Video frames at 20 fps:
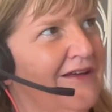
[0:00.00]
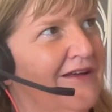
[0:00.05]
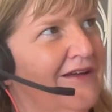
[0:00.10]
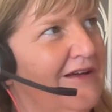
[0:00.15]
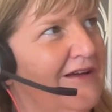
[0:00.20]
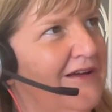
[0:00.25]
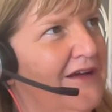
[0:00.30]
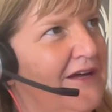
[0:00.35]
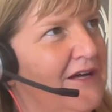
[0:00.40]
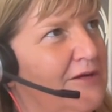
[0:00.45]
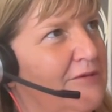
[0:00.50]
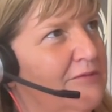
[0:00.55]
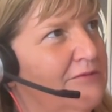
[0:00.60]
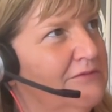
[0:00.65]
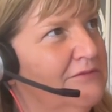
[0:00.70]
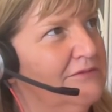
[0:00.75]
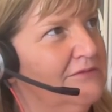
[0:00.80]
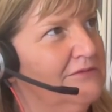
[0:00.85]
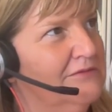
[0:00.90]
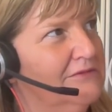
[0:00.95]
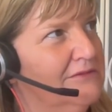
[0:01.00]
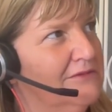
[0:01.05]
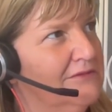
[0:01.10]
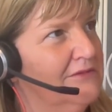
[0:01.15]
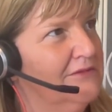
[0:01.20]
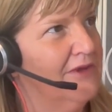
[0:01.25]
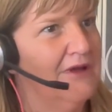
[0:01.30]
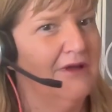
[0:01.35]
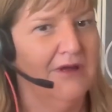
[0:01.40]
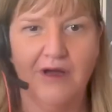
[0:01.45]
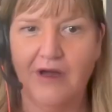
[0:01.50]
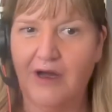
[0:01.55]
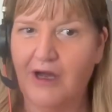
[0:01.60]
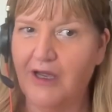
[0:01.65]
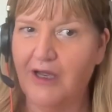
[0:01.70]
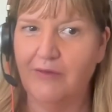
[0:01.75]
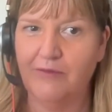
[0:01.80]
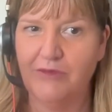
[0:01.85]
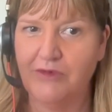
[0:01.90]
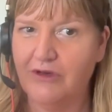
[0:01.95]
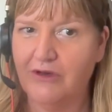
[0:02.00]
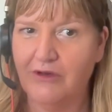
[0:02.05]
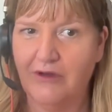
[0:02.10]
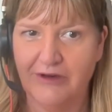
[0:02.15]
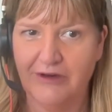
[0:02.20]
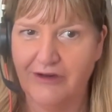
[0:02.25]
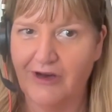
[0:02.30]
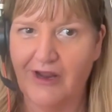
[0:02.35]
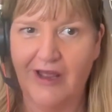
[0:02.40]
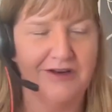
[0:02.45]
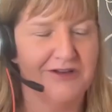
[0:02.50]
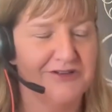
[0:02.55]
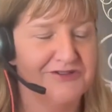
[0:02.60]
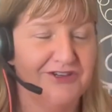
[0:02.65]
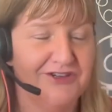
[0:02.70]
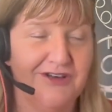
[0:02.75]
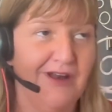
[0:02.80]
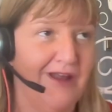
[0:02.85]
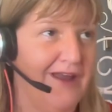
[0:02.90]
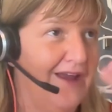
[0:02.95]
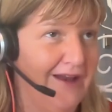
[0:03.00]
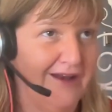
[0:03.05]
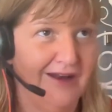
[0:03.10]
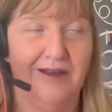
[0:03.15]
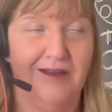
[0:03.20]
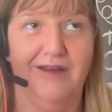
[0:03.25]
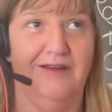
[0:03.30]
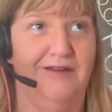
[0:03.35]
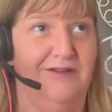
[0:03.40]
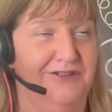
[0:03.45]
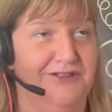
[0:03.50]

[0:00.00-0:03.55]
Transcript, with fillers: um, I am not an artist in any